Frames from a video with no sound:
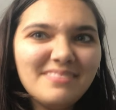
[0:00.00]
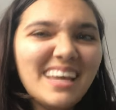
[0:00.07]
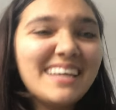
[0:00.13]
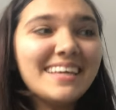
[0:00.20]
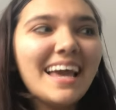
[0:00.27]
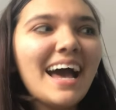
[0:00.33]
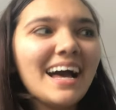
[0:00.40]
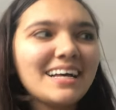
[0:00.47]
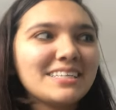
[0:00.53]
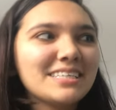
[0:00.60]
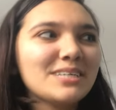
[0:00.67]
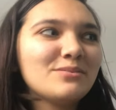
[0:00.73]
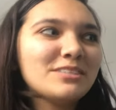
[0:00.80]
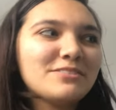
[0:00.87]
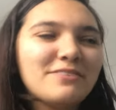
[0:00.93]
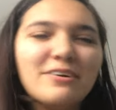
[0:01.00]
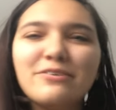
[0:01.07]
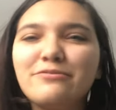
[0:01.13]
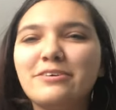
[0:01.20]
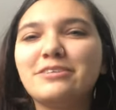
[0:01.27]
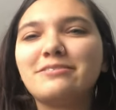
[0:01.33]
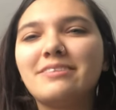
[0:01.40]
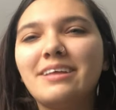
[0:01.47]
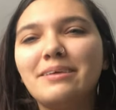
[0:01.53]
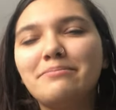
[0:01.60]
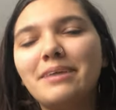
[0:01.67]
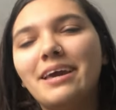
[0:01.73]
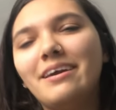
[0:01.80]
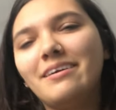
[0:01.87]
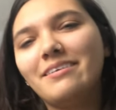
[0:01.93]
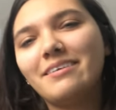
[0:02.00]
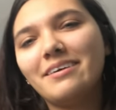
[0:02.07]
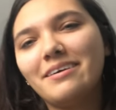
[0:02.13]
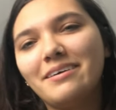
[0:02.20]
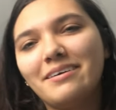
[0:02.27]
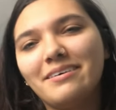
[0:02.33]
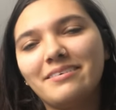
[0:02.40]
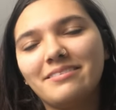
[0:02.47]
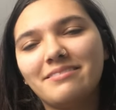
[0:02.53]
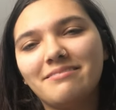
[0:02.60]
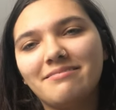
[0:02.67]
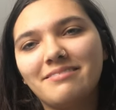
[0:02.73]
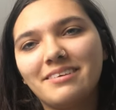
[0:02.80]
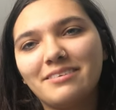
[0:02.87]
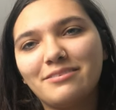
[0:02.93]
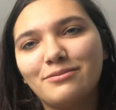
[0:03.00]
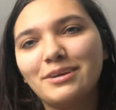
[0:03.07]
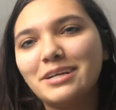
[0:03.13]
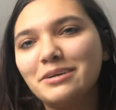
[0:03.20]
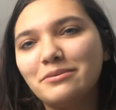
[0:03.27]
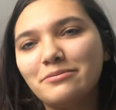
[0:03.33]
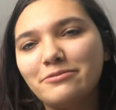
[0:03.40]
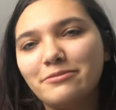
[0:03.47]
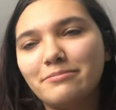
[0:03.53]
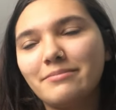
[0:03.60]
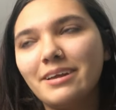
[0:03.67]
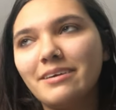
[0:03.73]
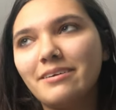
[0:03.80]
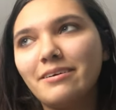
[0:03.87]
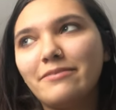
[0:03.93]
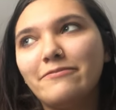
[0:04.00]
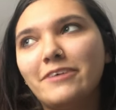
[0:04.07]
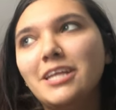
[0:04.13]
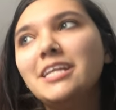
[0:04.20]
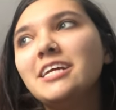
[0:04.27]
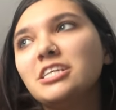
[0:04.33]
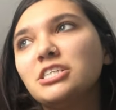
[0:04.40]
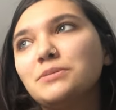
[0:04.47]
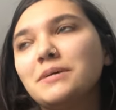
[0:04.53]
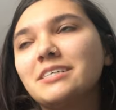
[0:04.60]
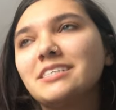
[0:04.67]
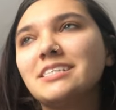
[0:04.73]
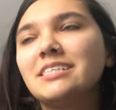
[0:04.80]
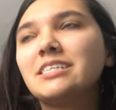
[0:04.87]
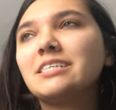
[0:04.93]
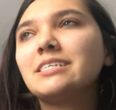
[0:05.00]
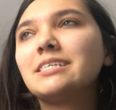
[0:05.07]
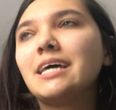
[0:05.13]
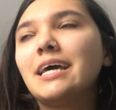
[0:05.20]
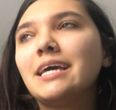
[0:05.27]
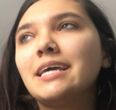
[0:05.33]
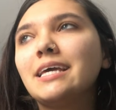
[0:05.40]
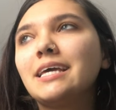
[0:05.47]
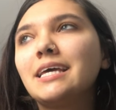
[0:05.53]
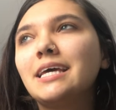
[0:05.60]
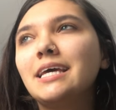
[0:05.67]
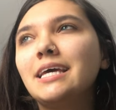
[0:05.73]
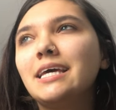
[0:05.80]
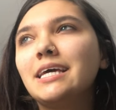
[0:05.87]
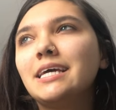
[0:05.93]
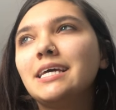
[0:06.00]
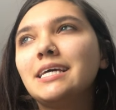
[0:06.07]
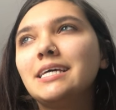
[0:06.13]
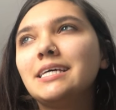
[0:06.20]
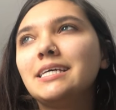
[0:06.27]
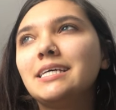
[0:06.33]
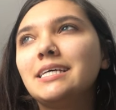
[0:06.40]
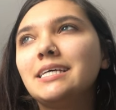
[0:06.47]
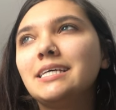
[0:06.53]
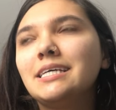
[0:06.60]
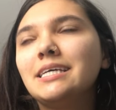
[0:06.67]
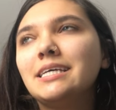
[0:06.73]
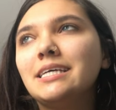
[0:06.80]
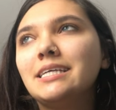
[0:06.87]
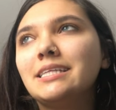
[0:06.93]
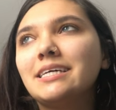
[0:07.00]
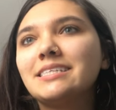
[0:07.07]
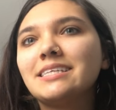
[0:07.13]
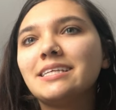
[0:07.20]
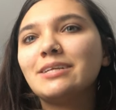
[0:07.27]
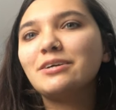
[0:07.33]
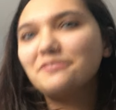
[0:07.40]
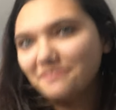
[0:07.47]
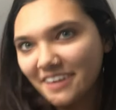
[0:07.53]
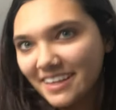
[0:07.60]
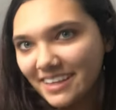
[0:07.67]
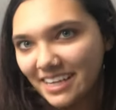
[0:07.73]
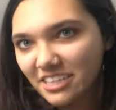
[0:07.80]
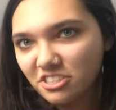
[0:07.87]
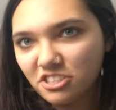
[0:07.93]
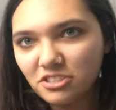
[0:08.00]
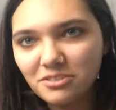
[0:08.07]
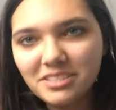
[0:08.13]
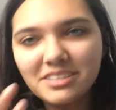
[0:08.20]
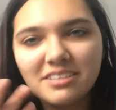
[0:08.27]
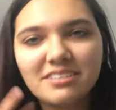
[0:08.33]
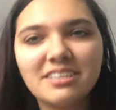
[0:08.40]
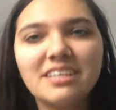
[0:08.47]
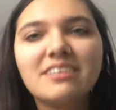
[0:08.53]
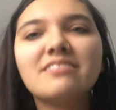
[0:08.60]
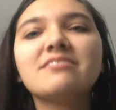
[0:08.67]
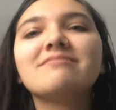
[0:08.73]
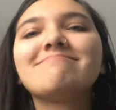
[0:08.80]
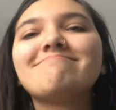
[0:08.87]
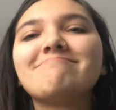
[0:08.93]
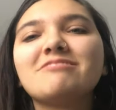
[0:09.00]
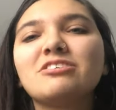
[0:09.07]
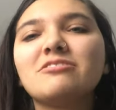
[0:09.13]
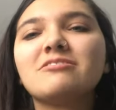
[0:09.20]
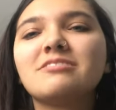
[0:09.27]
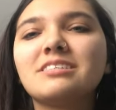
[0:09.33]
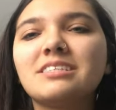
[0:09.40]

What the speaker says: yeah, so it was very fun to like make a sweater from like a vintage magazine, because like it doesn't look vintage, you know, it doesn't just